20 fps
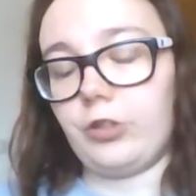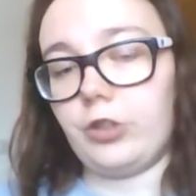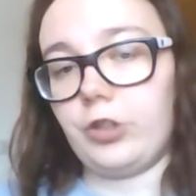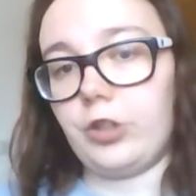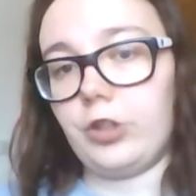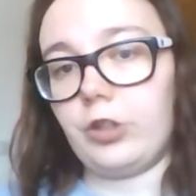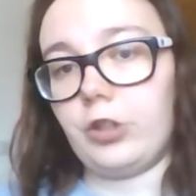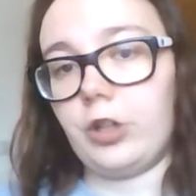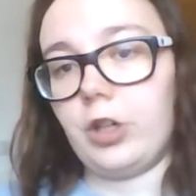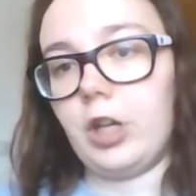
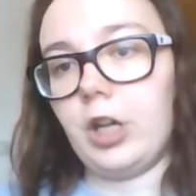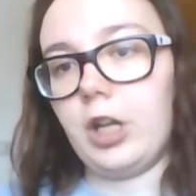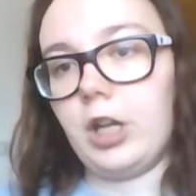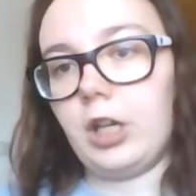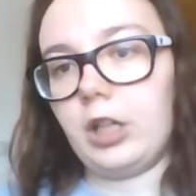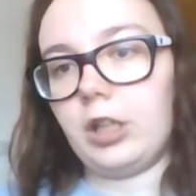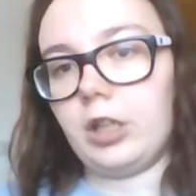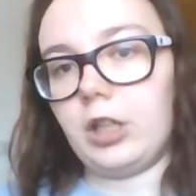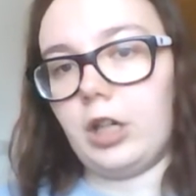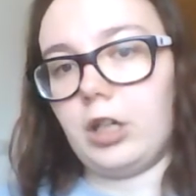year
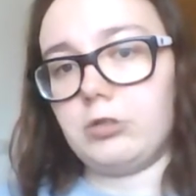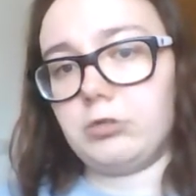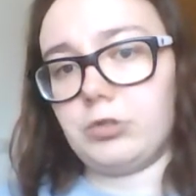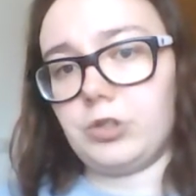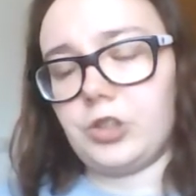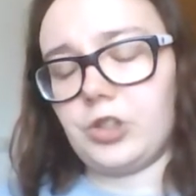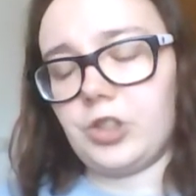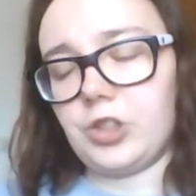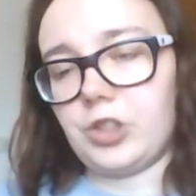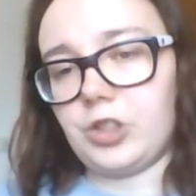
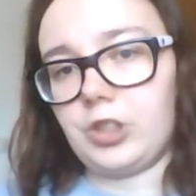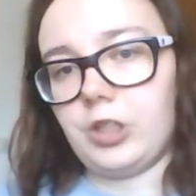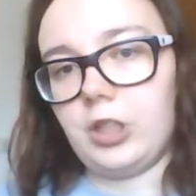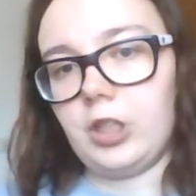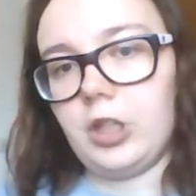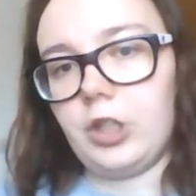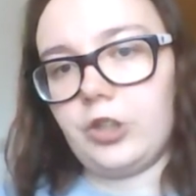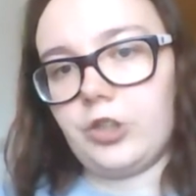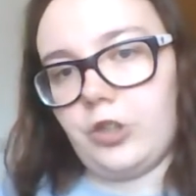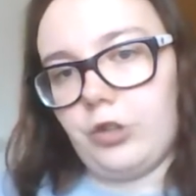counts.
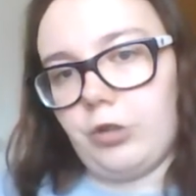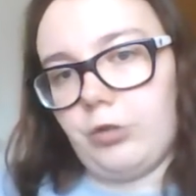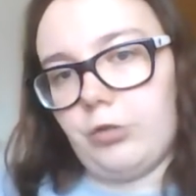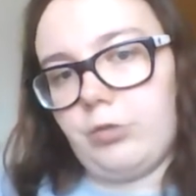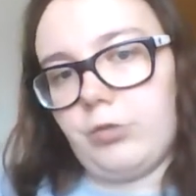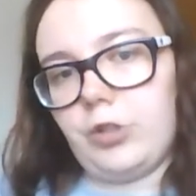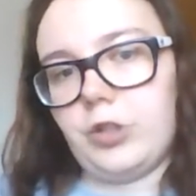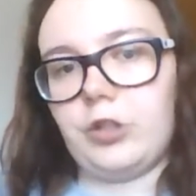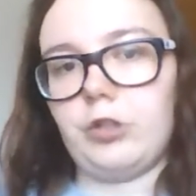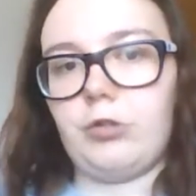So,
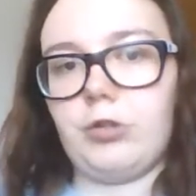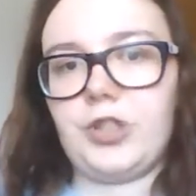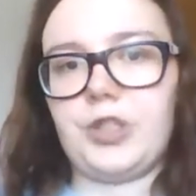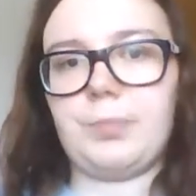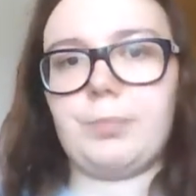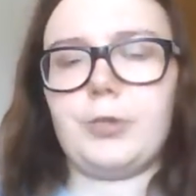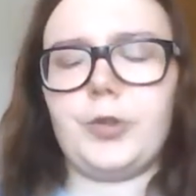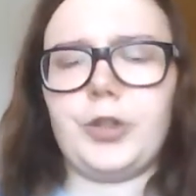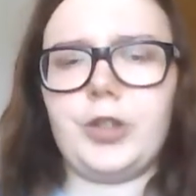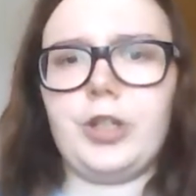it's
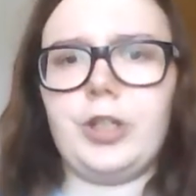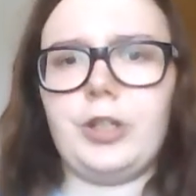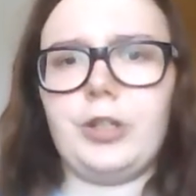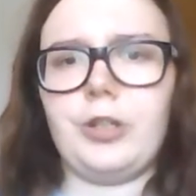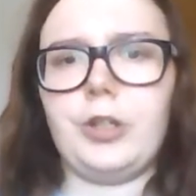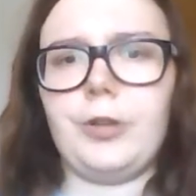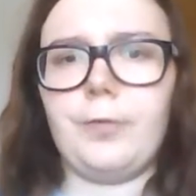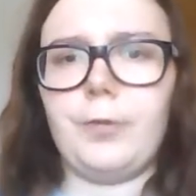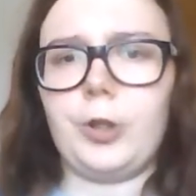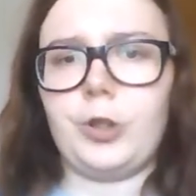pretty
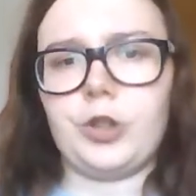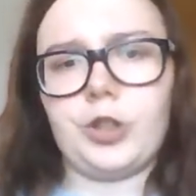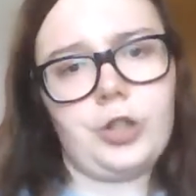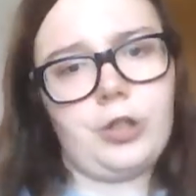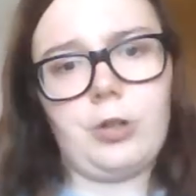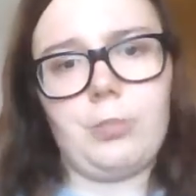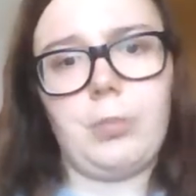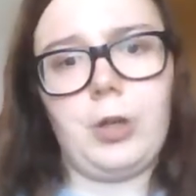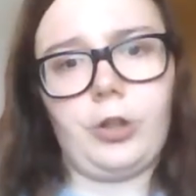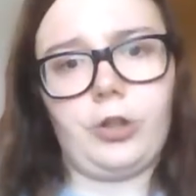
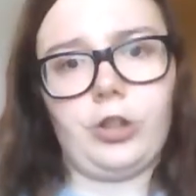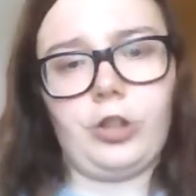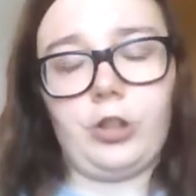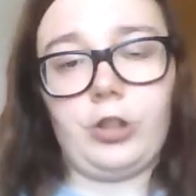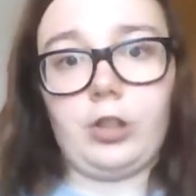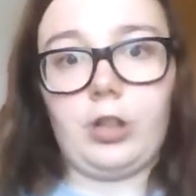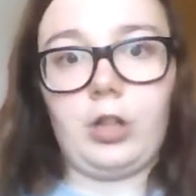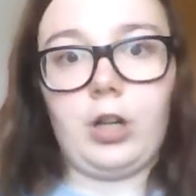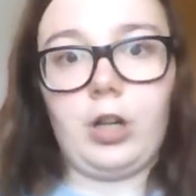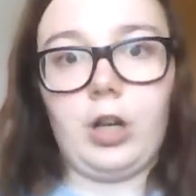individual, but
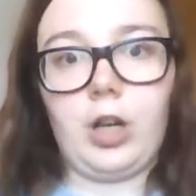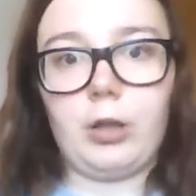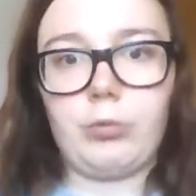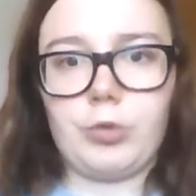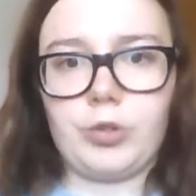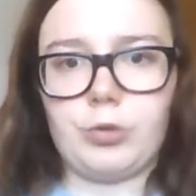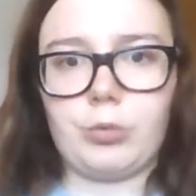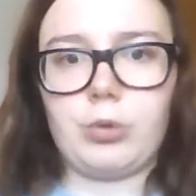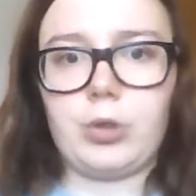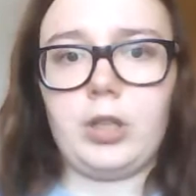I
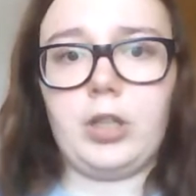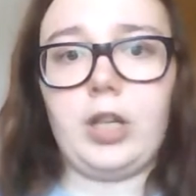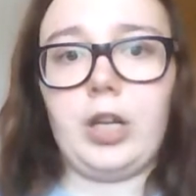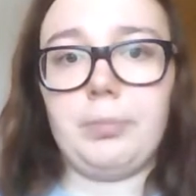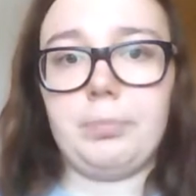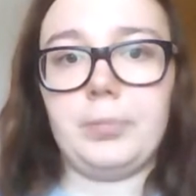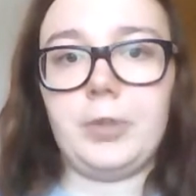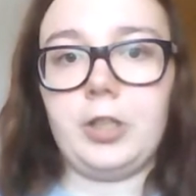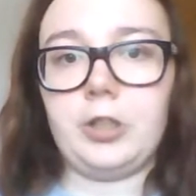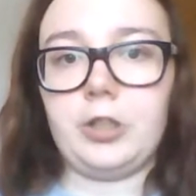was really
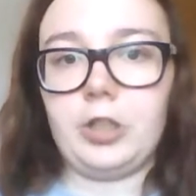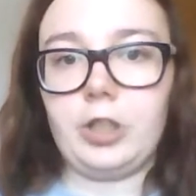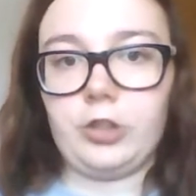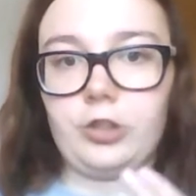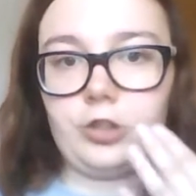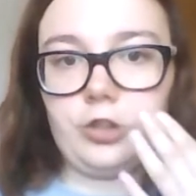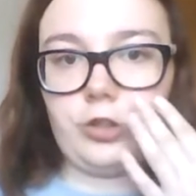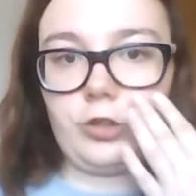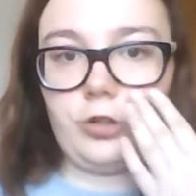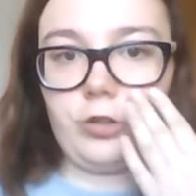happy
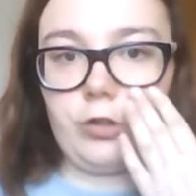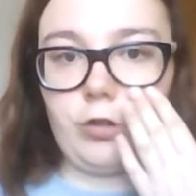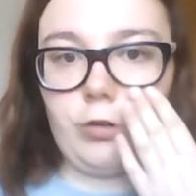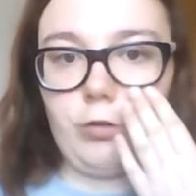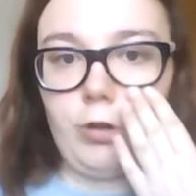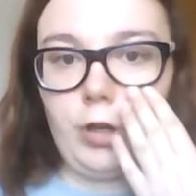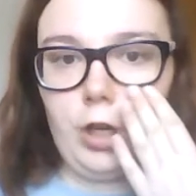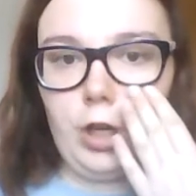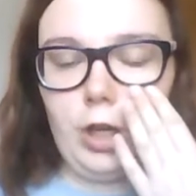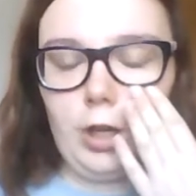that,
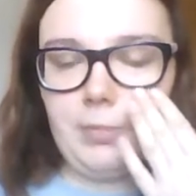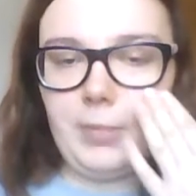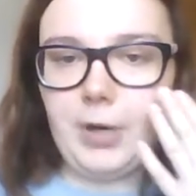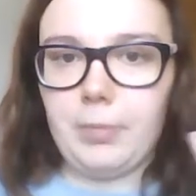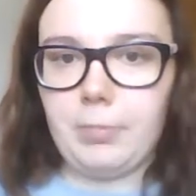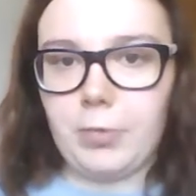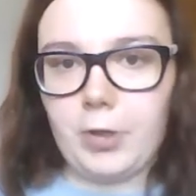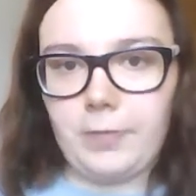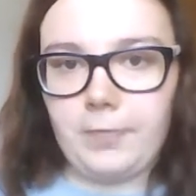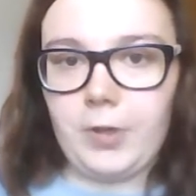my
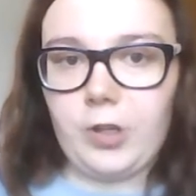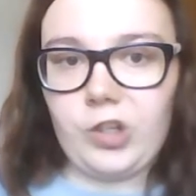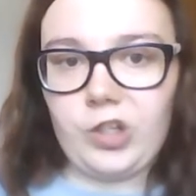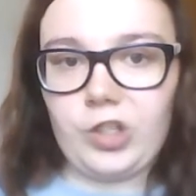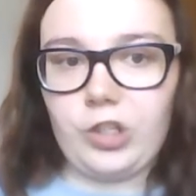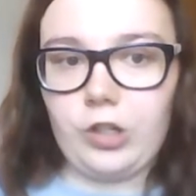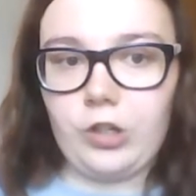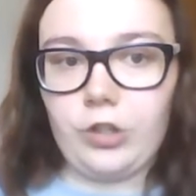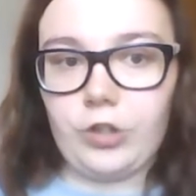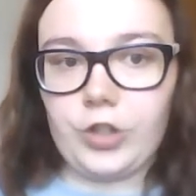previous
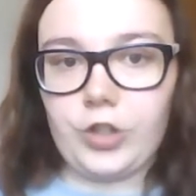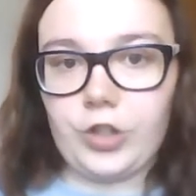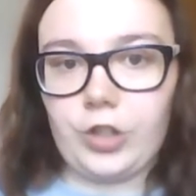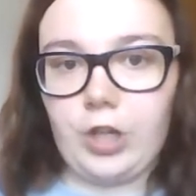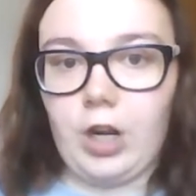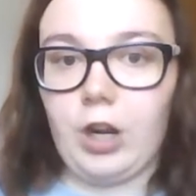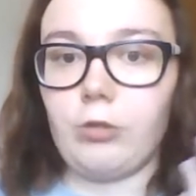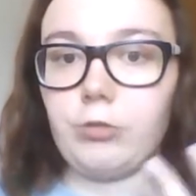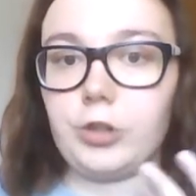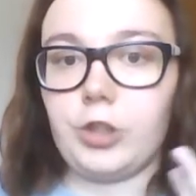years
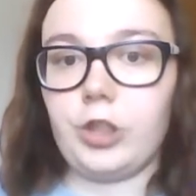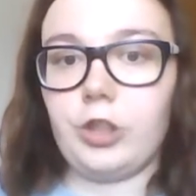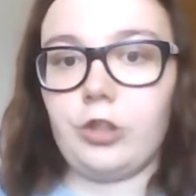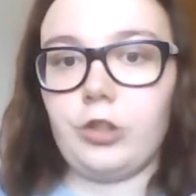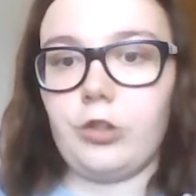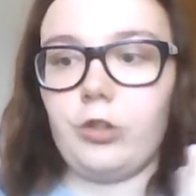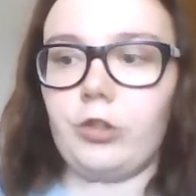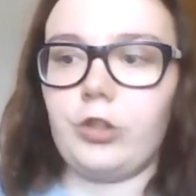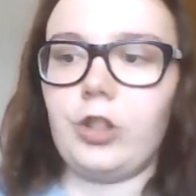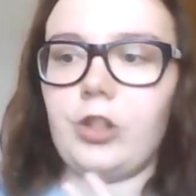counted.
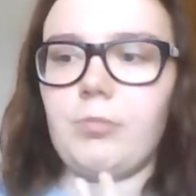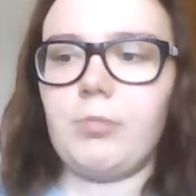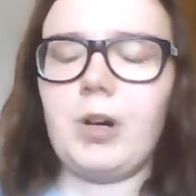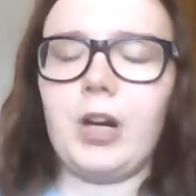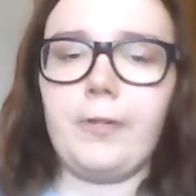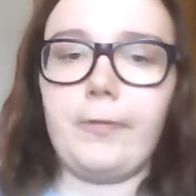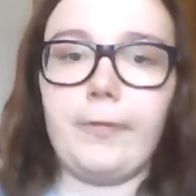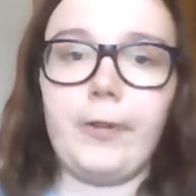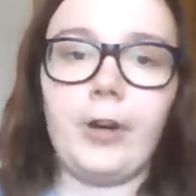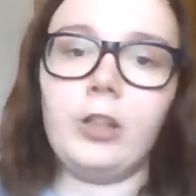Not that my
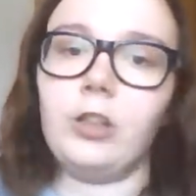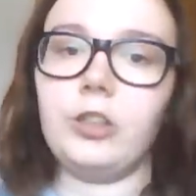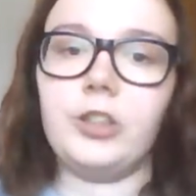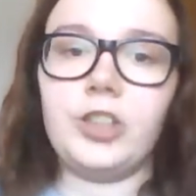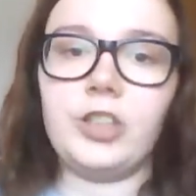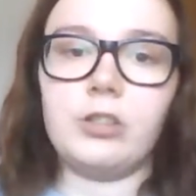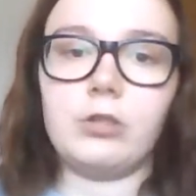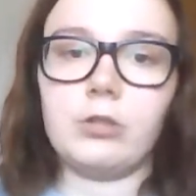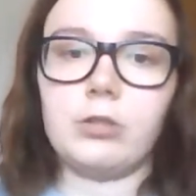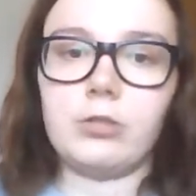final
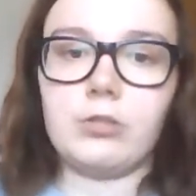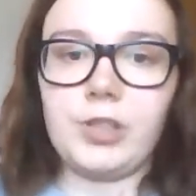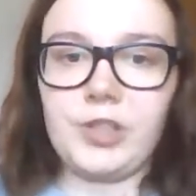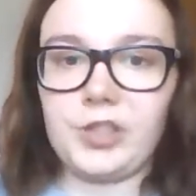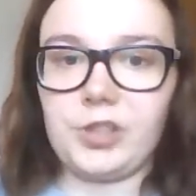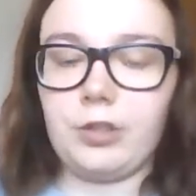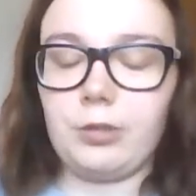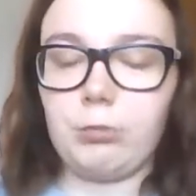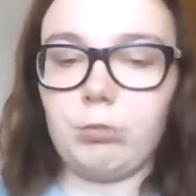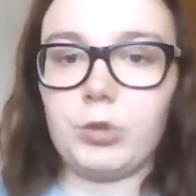year
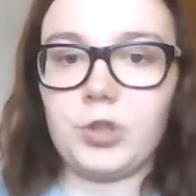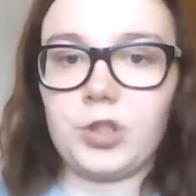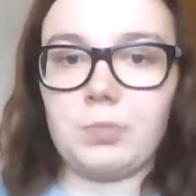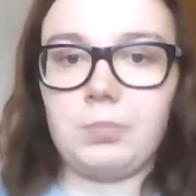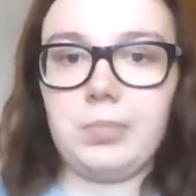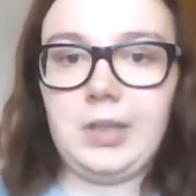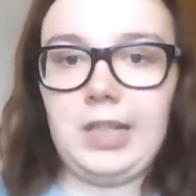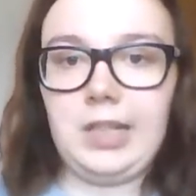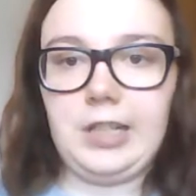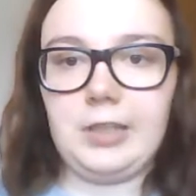result was
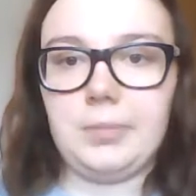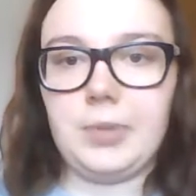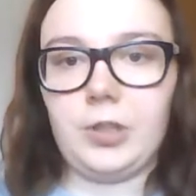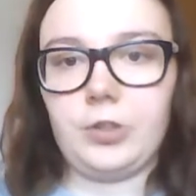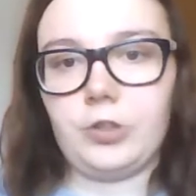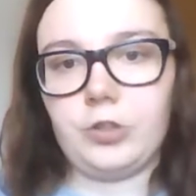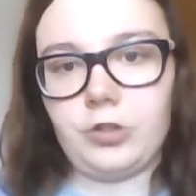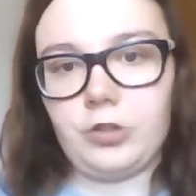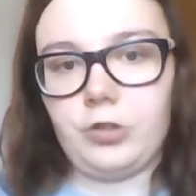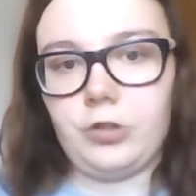bad,
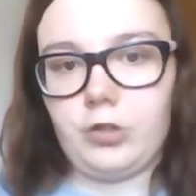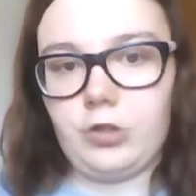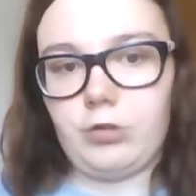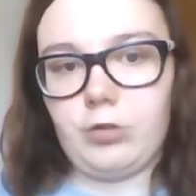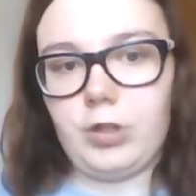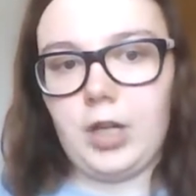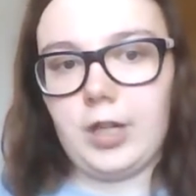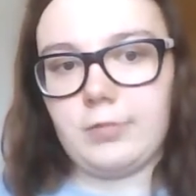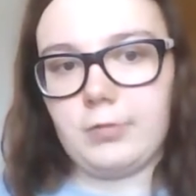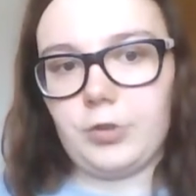but,
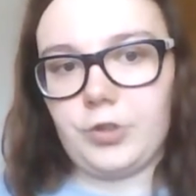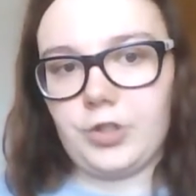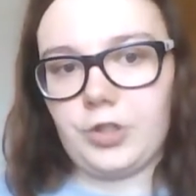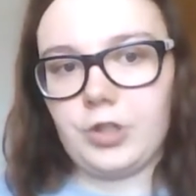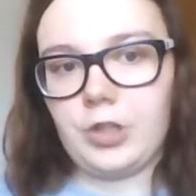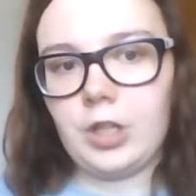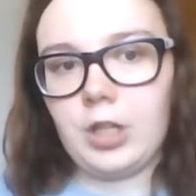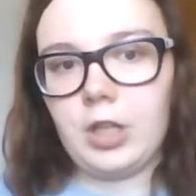I was